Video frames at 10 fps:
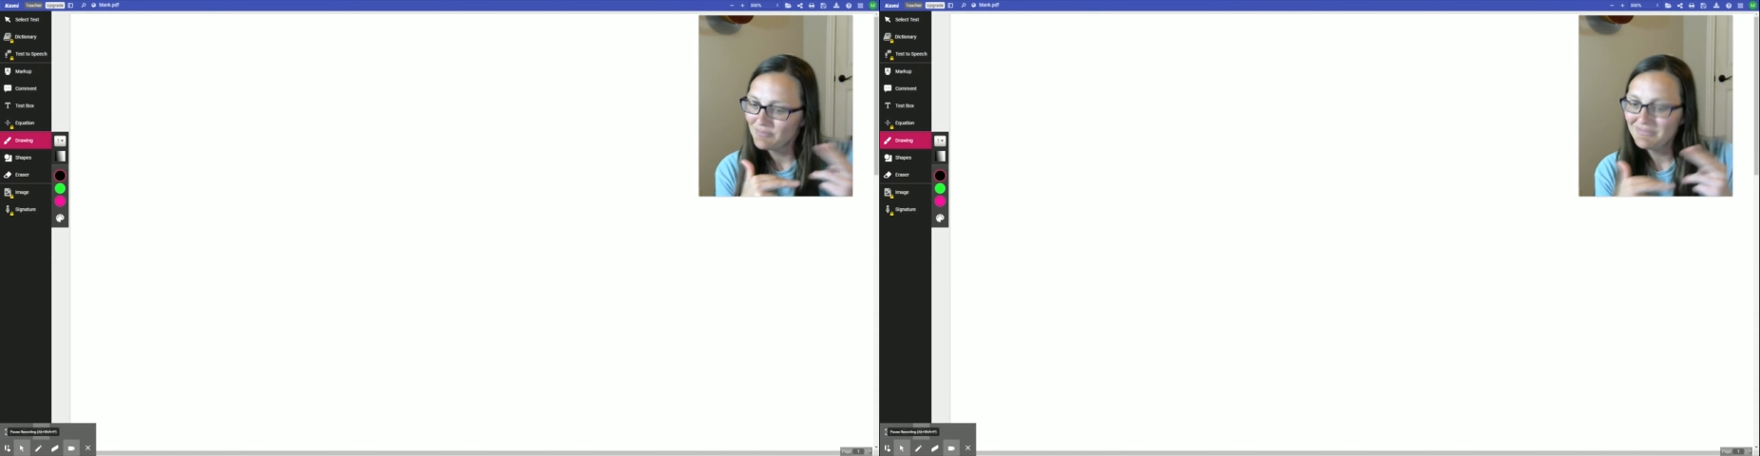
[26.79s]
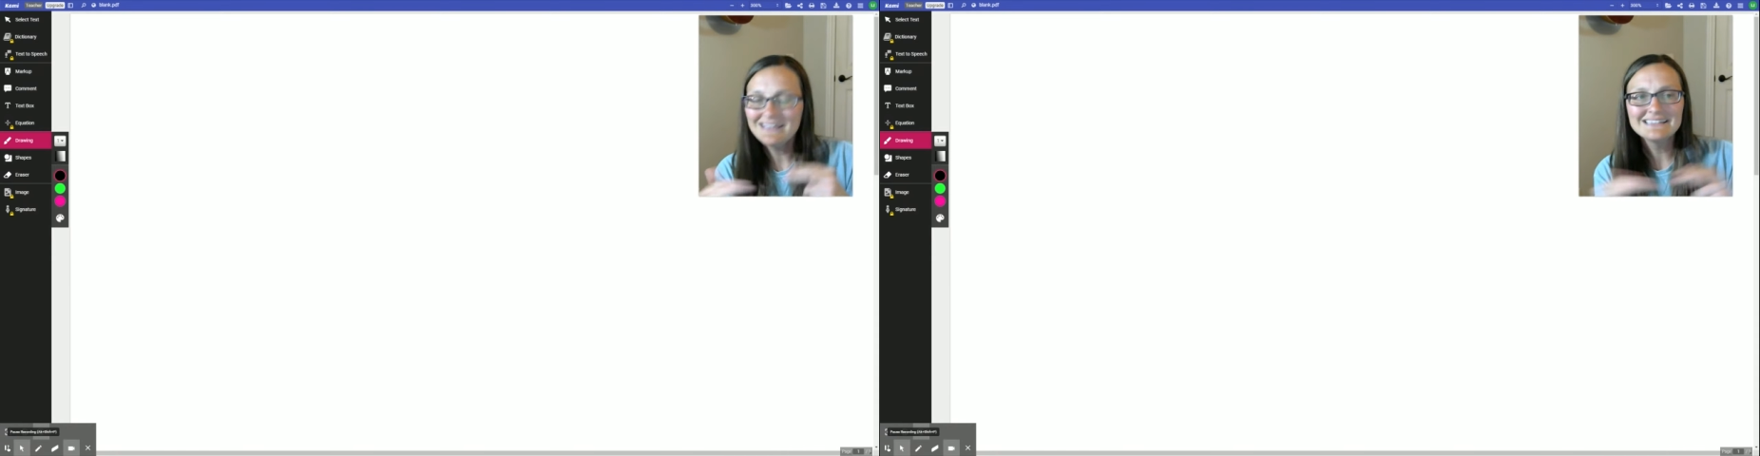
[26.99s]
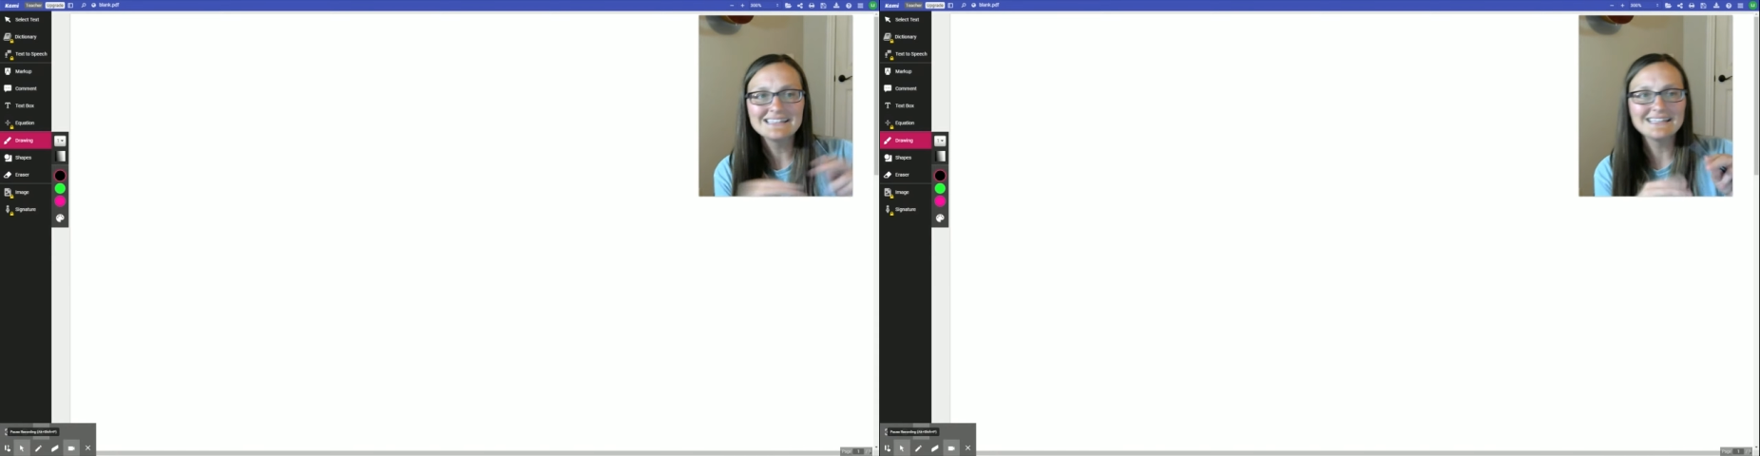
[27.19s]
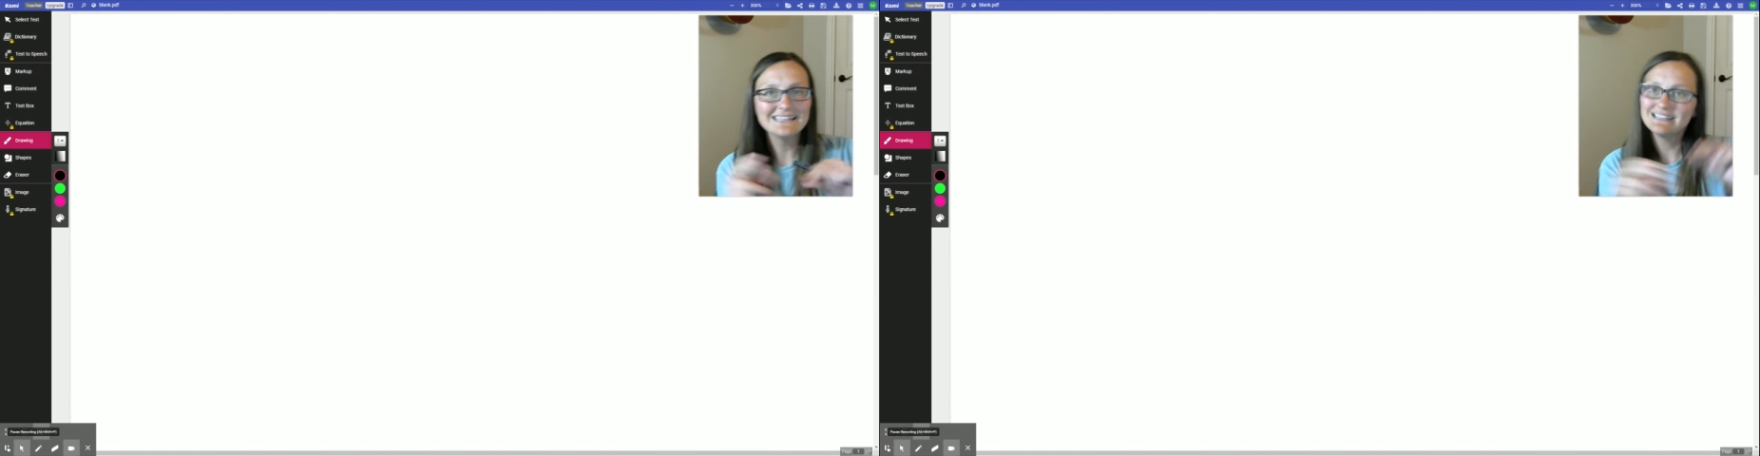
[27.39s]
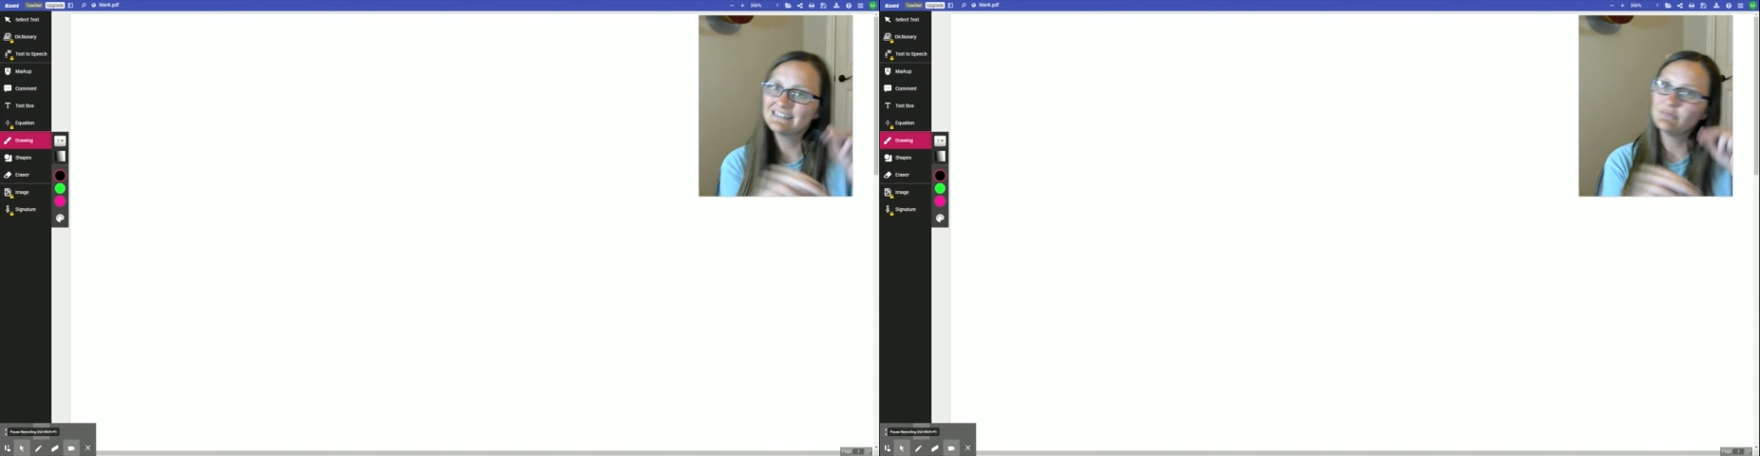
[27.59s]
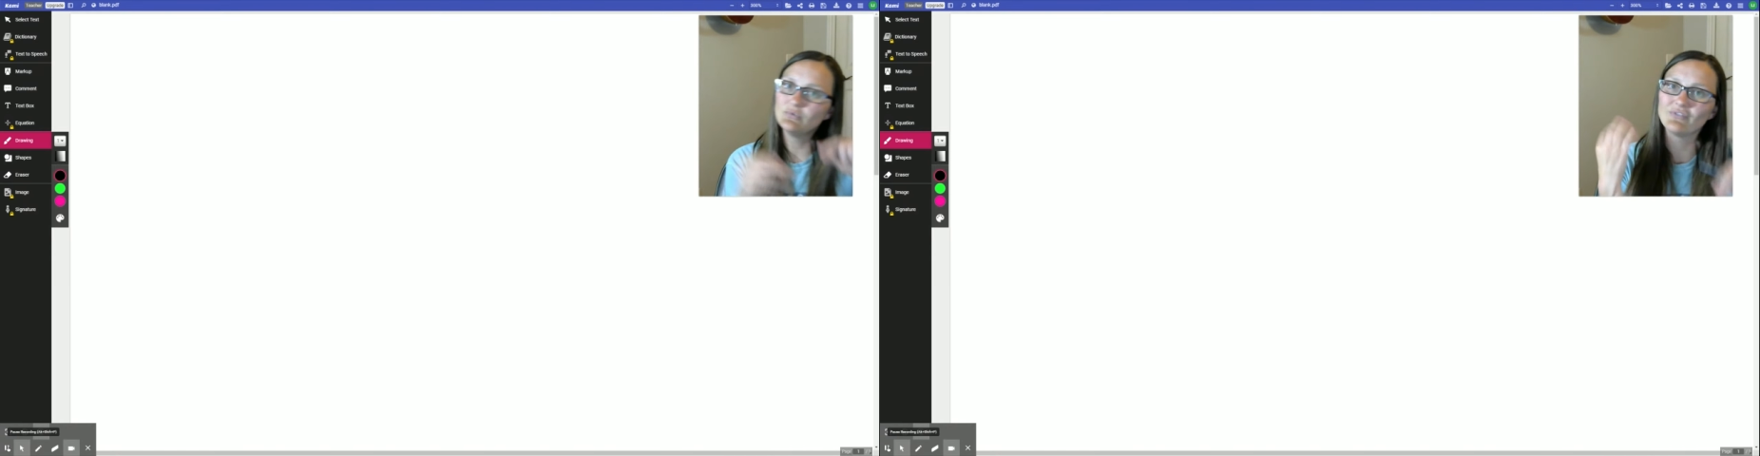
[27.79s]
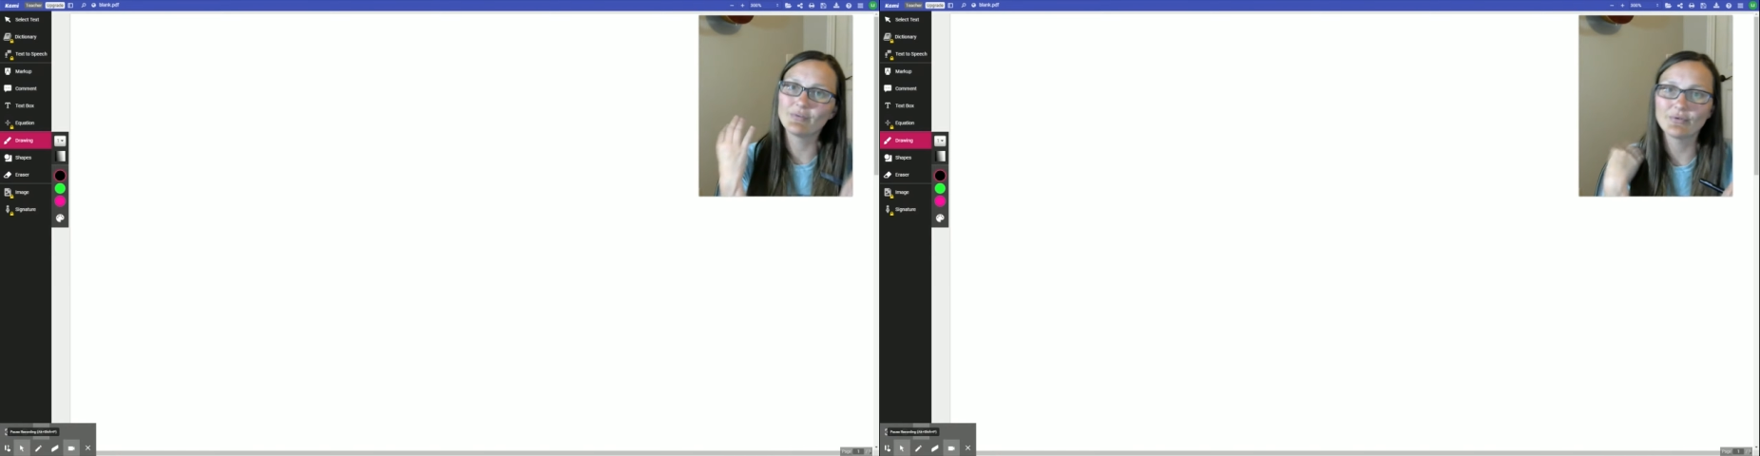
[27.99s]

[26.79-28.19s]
pieces and move them